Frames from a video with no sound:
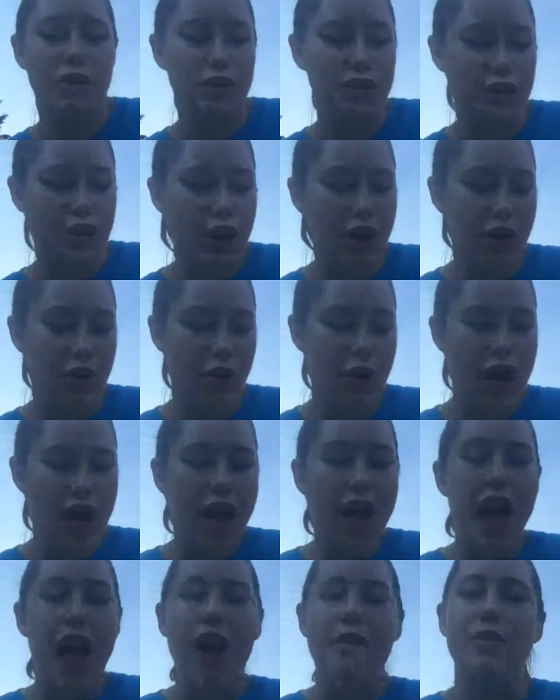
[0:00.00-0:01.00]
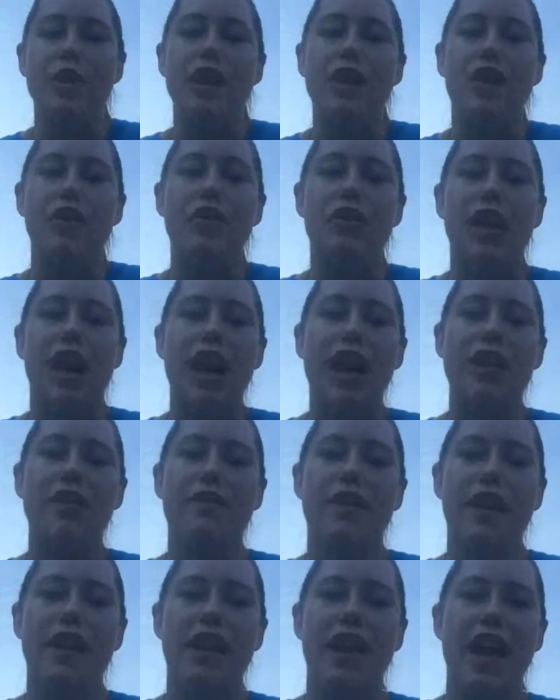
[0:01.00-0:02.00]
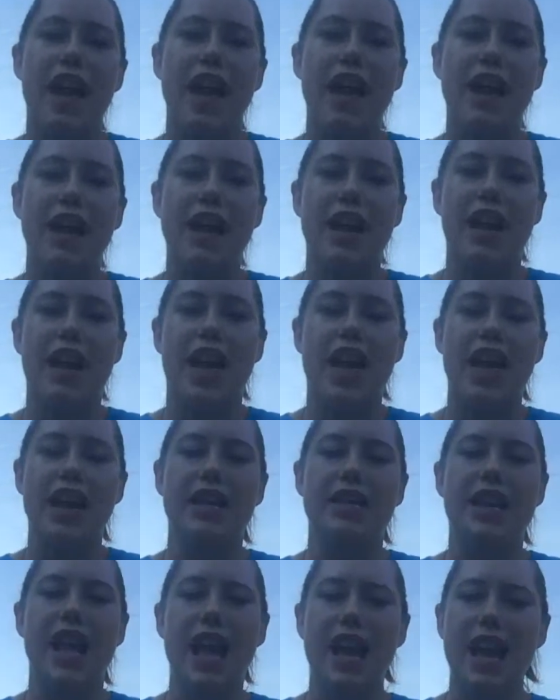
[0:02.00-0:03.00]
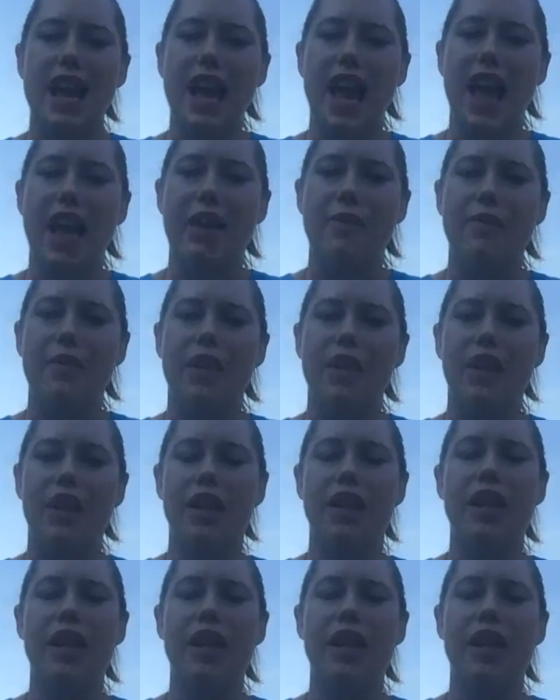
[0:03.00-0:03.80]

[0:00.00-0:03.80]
So I'm going to go live again at 10 a.m.